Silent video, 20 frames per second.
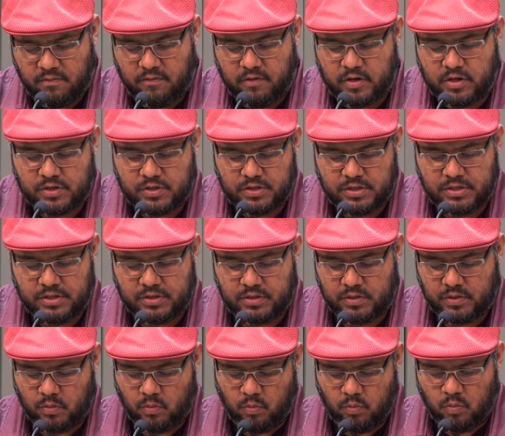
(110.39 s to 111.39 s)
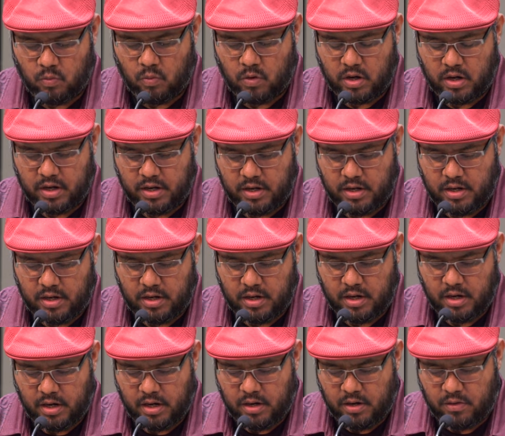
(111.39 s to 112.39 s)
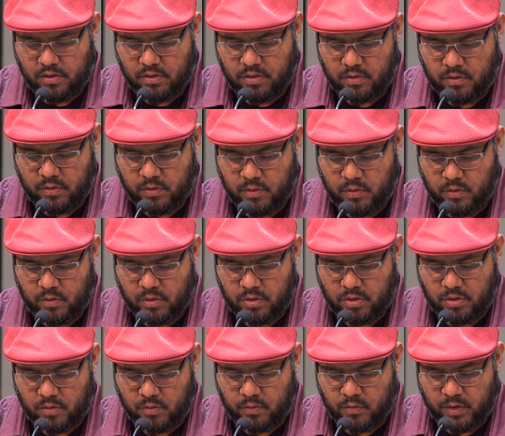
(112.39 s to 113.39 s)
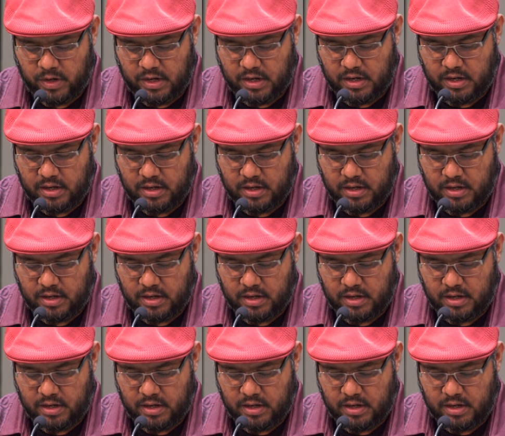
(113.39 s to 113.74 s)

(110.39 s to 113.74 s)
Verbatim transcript: verses 1 through 3.